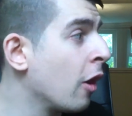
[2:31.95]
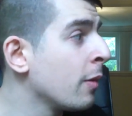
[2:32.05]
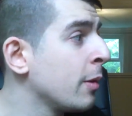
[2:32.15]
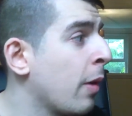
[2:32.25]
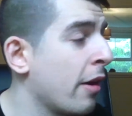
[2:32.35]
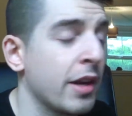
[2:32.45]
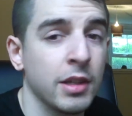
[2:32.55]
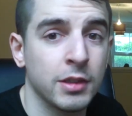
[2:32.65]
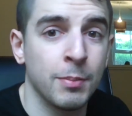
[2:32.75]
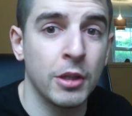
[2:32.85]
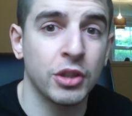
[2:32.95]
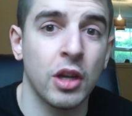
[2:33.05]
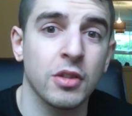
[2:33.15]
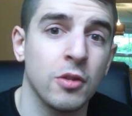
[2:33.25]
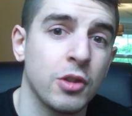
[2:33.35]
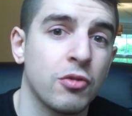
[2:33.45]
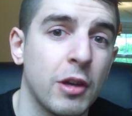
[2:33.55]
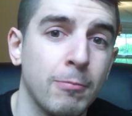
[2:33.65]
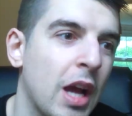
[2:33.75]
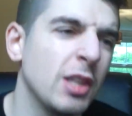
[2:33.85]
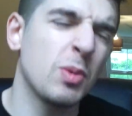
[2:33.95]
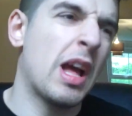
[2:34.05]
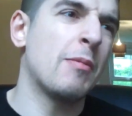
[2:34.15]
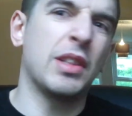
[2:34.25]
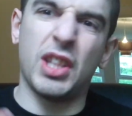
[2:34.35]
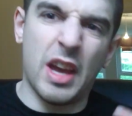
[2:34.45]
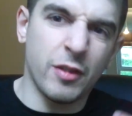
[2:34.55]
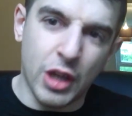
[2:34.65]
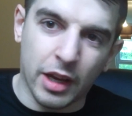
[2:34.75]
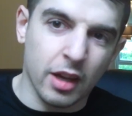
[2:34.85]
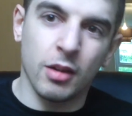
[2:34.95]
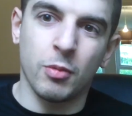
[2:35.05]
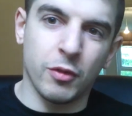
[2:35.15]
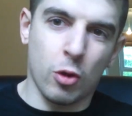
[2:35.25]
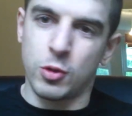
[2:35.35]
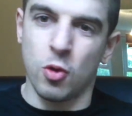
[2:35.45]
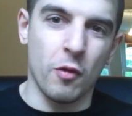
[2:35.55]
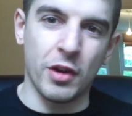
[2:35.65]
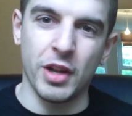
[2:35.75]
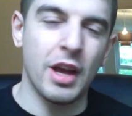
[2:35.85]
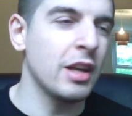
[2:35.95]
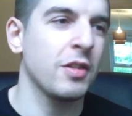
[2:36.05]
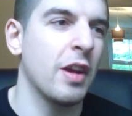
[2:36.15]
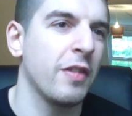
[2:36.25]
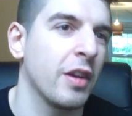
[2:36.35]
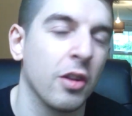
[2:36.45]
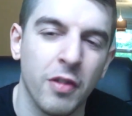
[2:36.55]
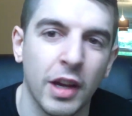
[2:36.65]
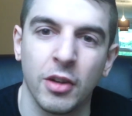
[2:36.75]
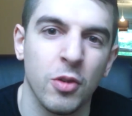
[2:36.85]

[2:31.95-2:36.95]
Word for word: I'm going to be wearing some merchandise on stream. I just want to have my TF jacket with Gross Gore on it. I think it looks fucking